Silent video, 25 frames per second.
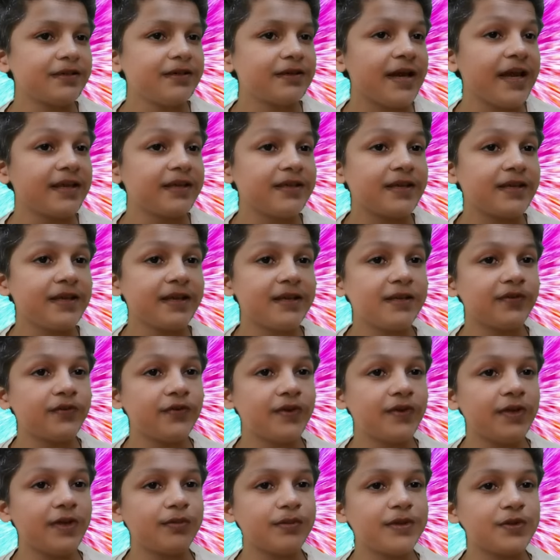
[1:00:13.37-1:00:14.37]
I think the
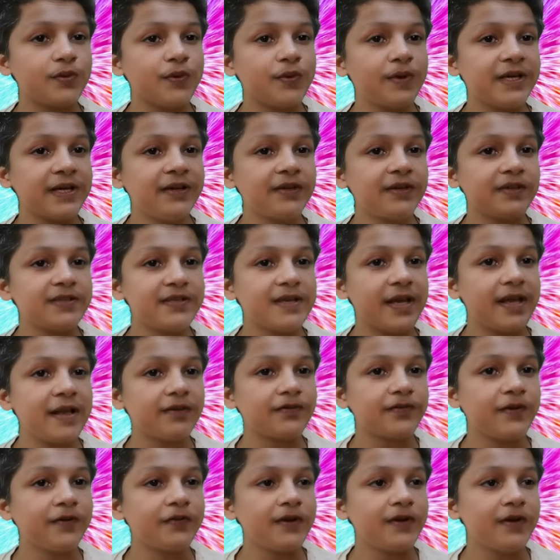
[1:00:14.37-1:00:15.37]
film is very
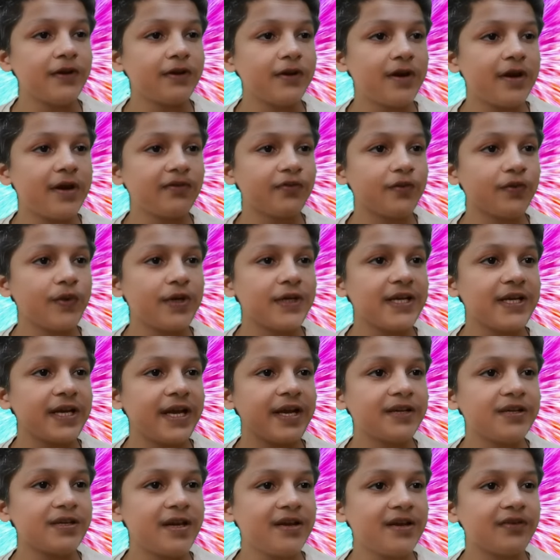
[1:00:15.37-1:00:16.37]
self-aware of what
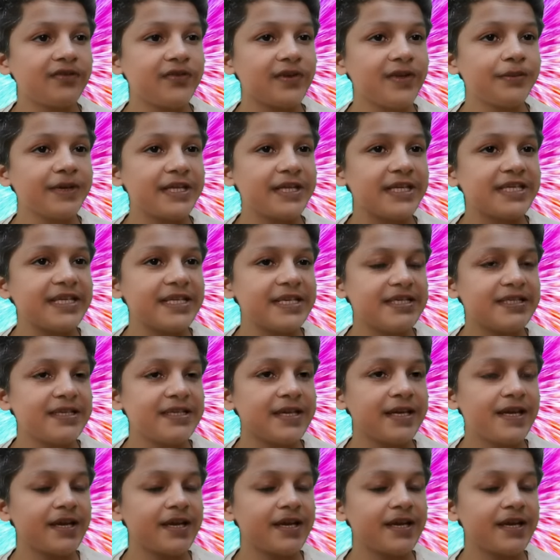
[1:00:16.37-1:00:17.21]
kind of film it is.